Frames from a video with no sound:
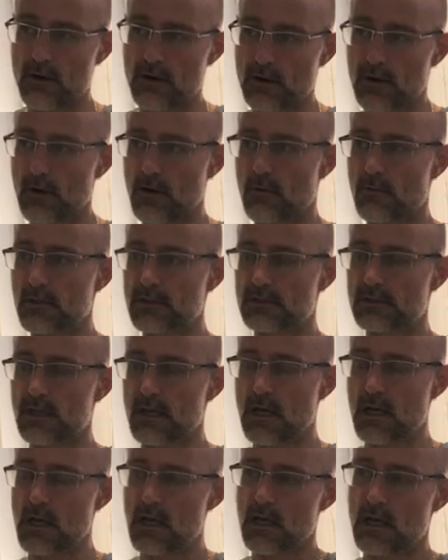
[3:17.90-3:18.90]
100 kilometers.
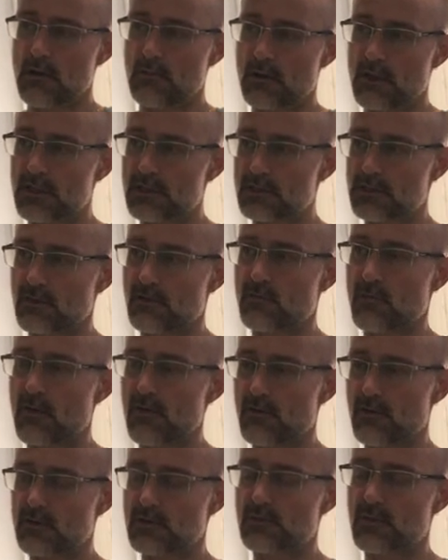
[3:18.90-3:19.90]
But it's one
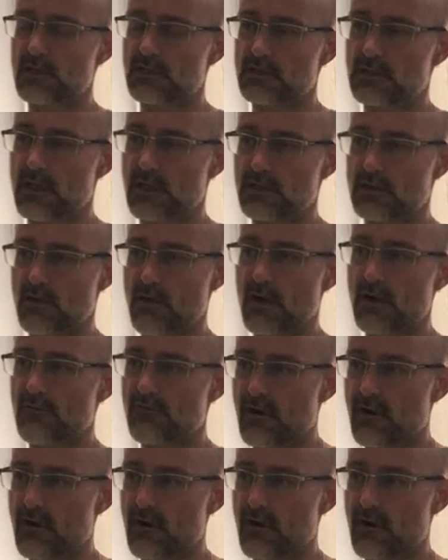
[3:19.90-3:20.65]
of those species that is currently